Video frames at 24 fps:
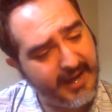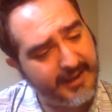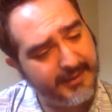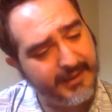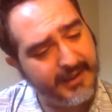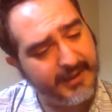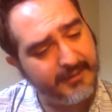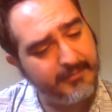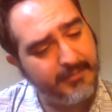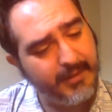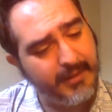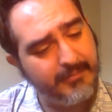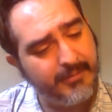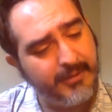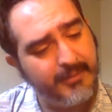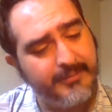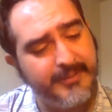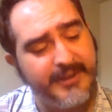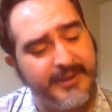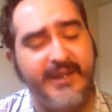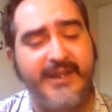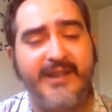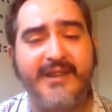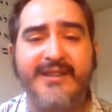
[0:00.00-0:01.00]
and then
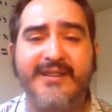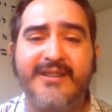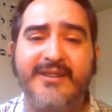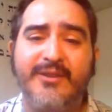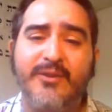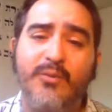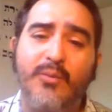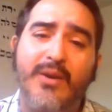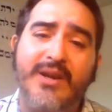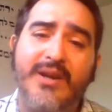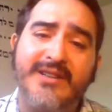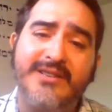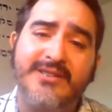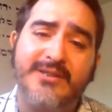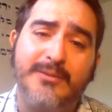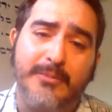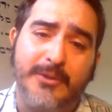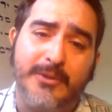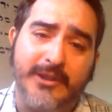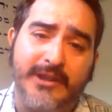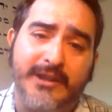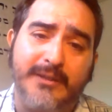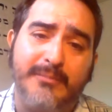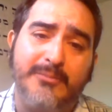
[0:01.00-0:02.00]
Bumblebee wanted to
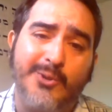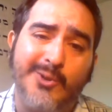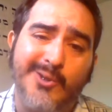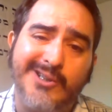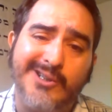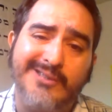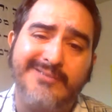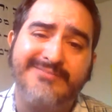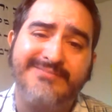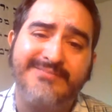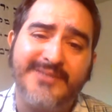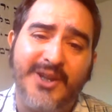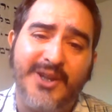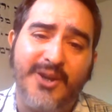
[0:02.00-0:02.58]
boogie board.